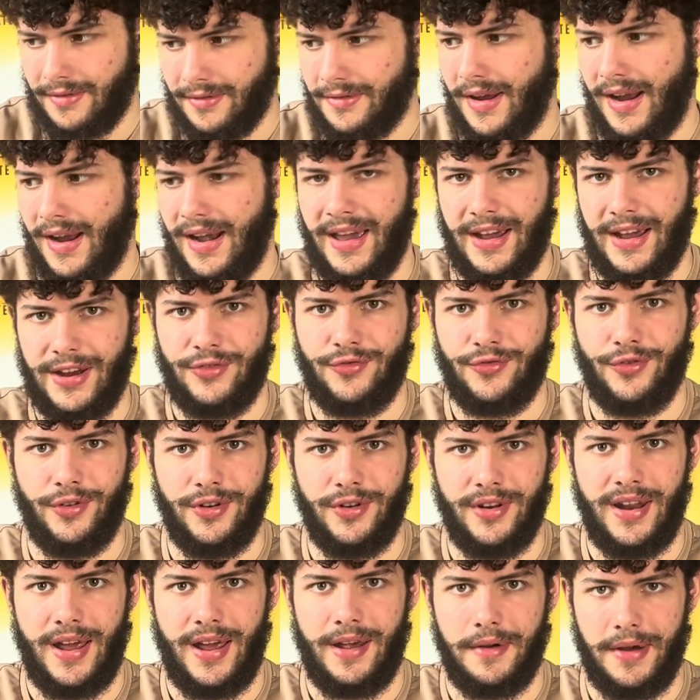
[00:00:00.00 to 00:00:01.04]
really
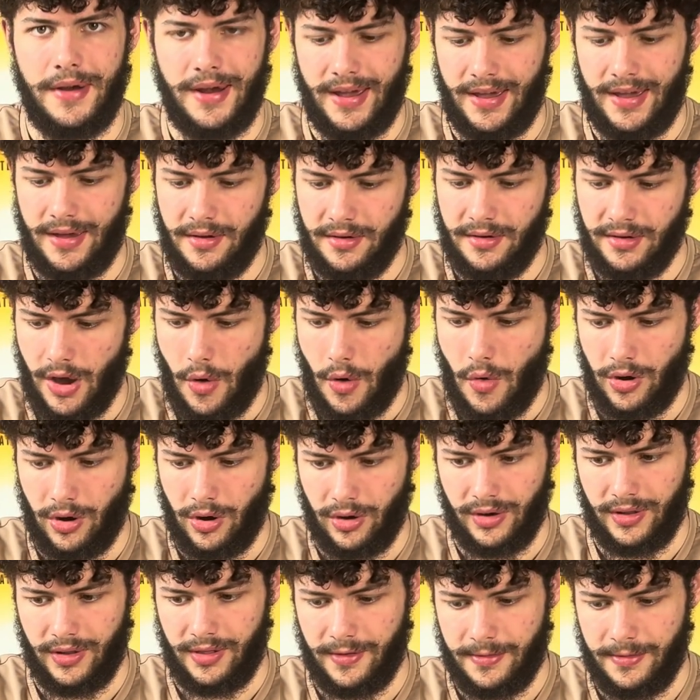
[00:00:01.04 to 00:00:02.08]
extraordinary going
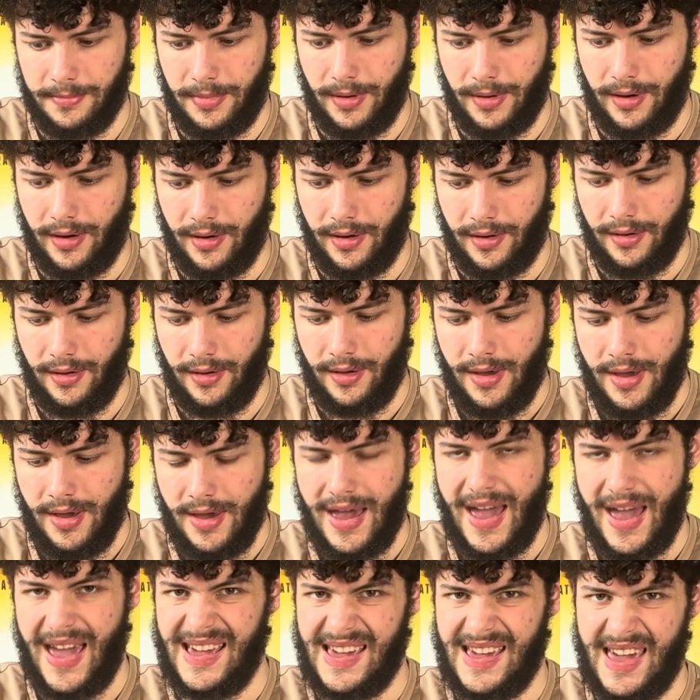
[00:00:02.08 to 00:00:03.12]
on in this part.
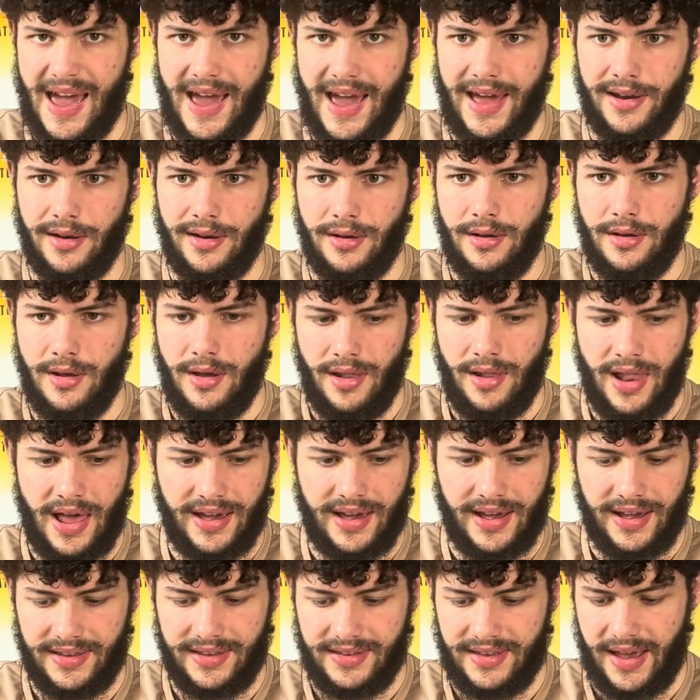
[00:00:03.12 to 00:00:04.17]
Again, like
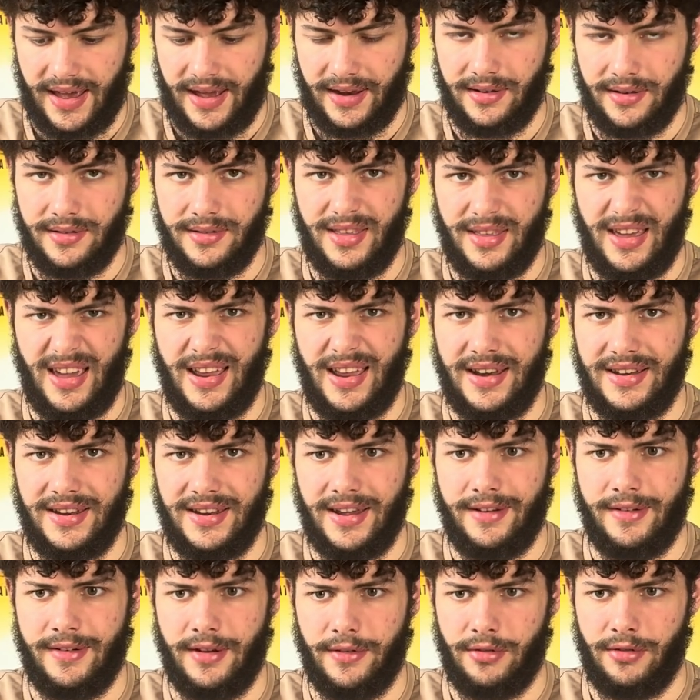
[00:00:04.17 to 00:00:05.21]
I said, the
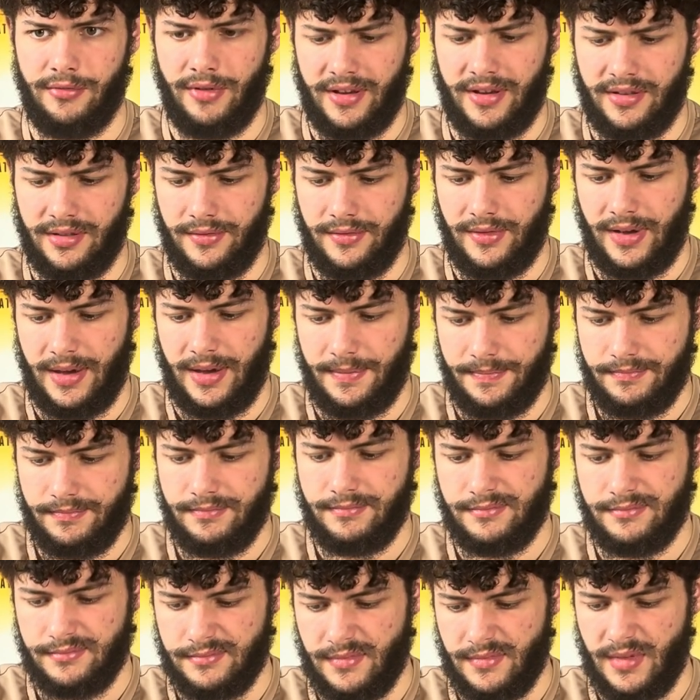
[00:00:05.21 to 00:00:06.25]
interior of the rest of it,
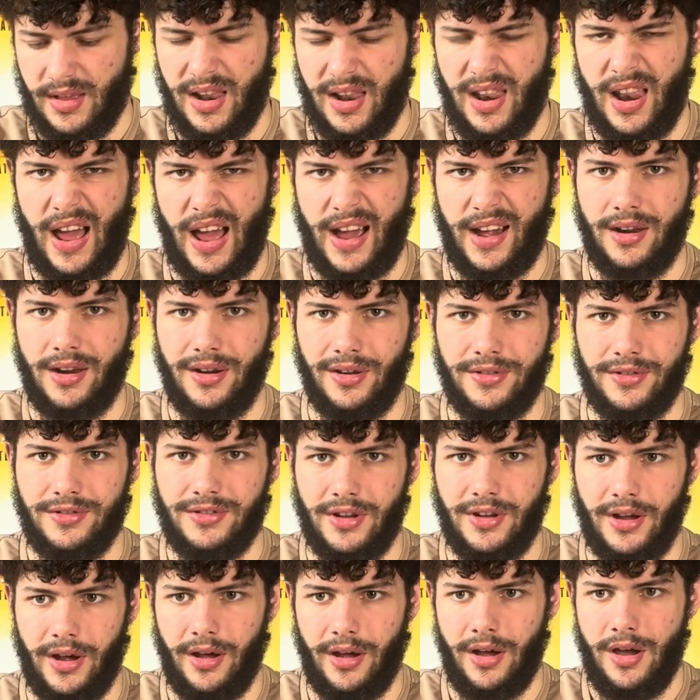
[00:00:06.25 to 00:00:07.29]

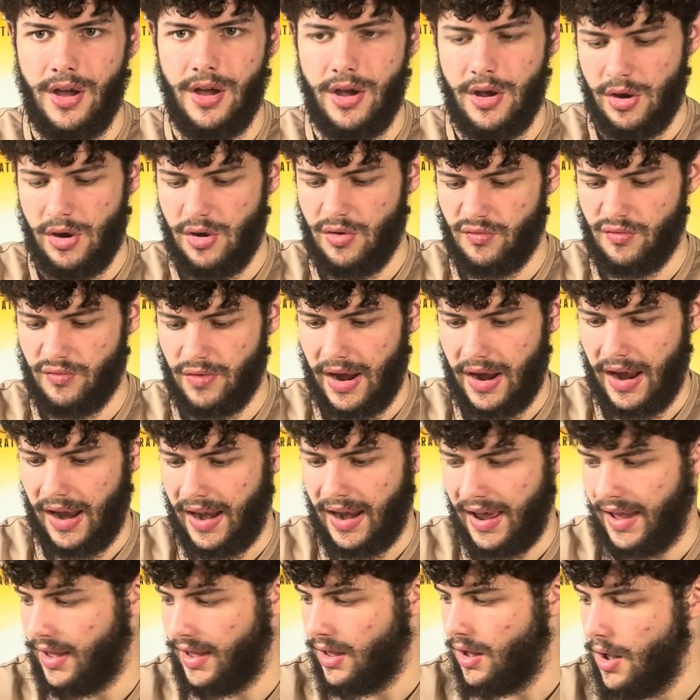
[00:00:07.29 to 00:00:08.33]
lackluster,
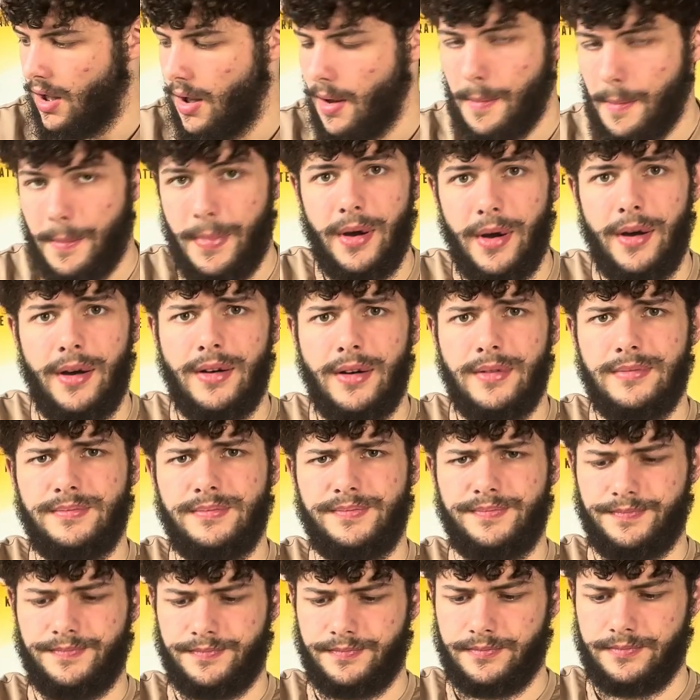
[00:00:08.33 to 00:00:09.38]
really. But
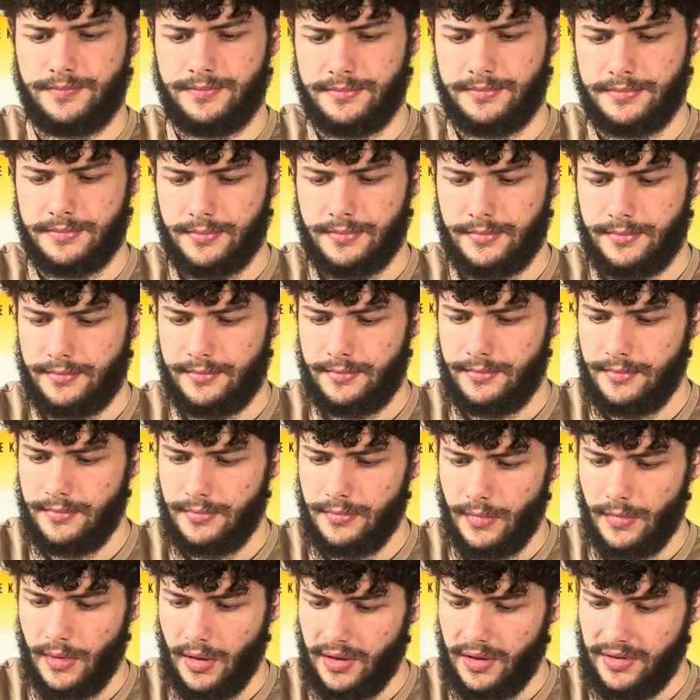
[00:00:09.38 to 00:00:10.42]

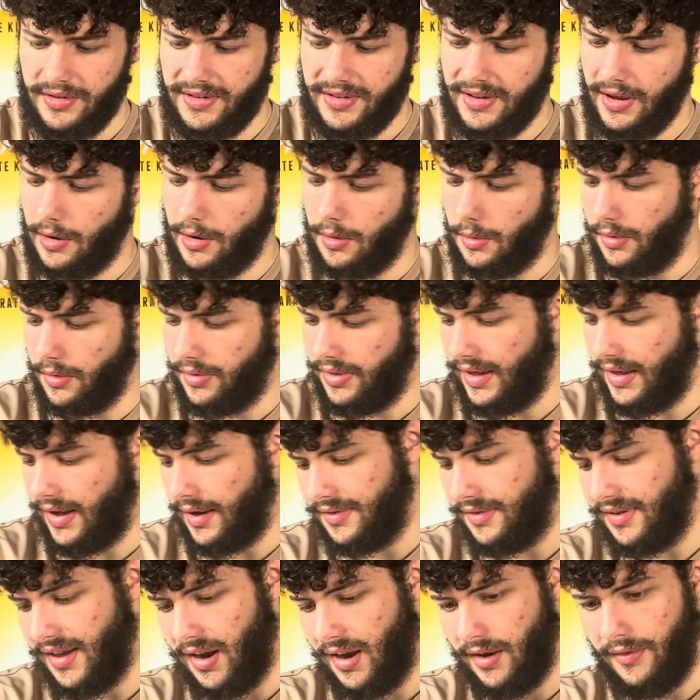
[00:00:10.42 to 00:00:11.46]
still, the
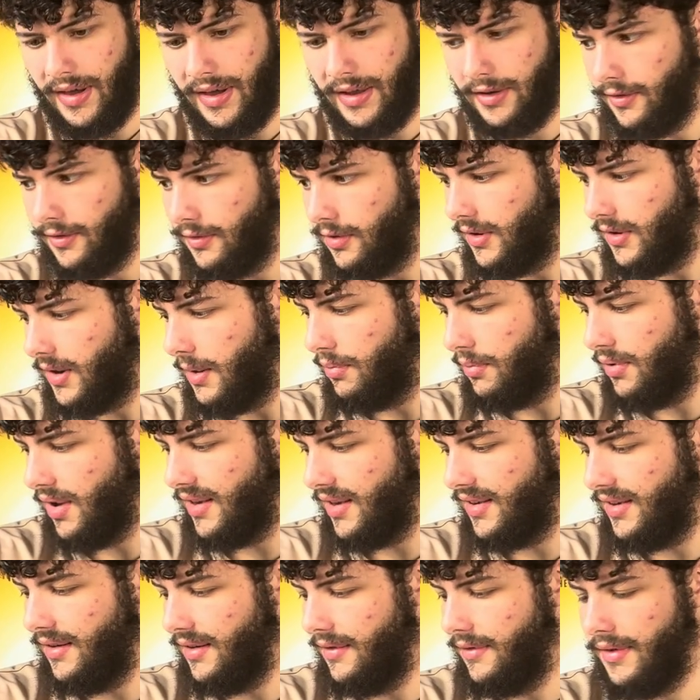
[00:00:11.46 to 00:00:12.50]
outside of it does look
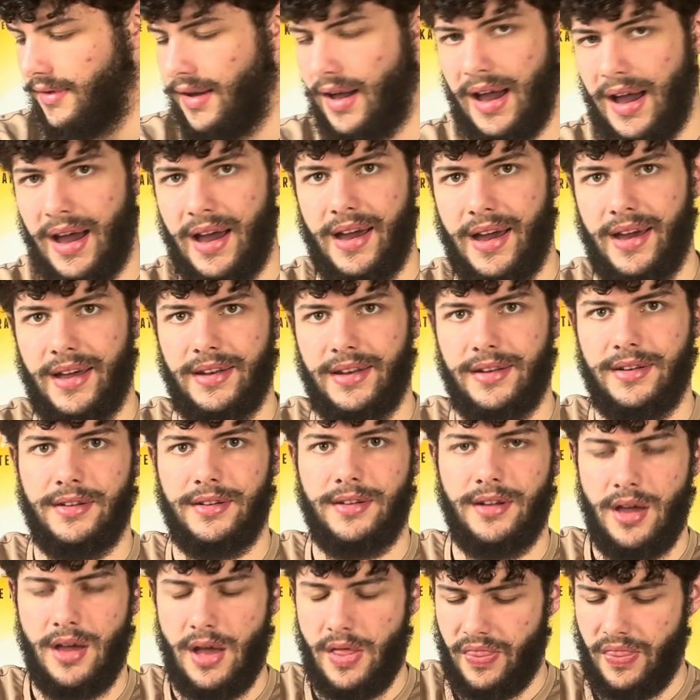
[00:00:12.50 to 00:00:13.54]
impressive, and
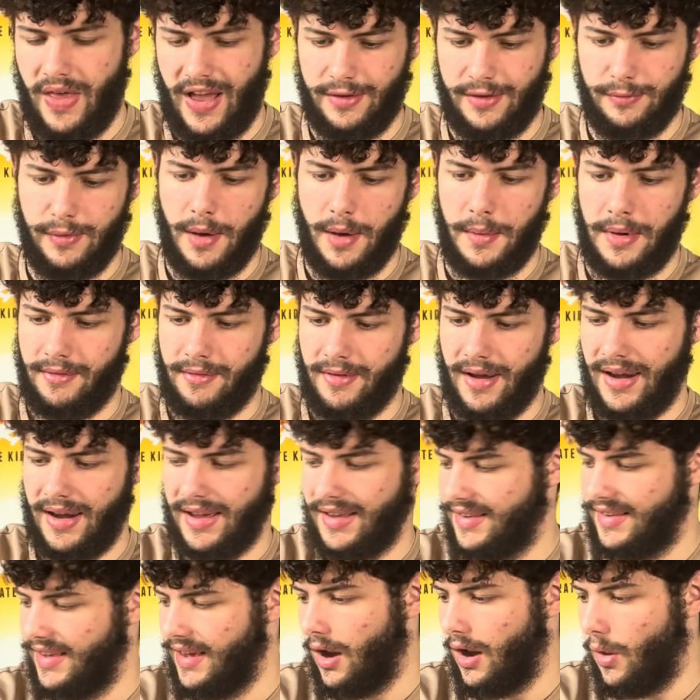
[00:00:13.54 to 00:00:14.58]
that's where we really
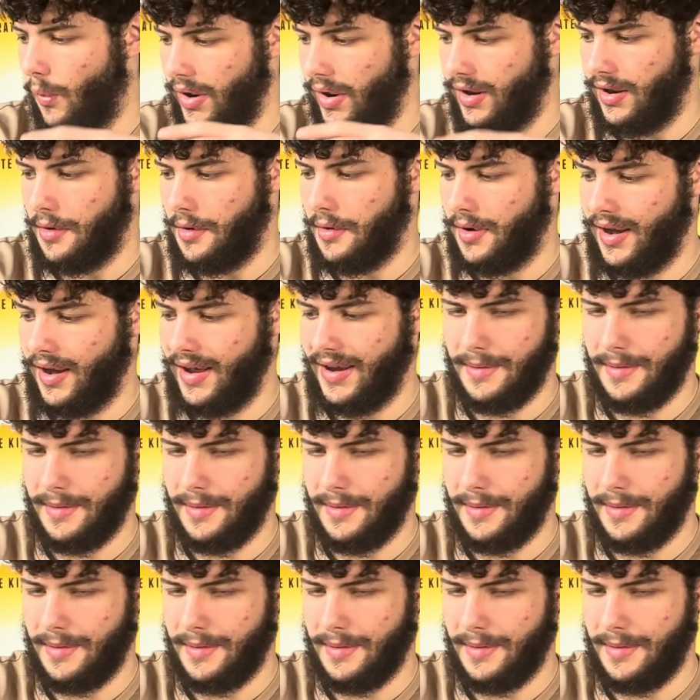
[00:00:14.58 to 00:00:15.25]
see our window cleaner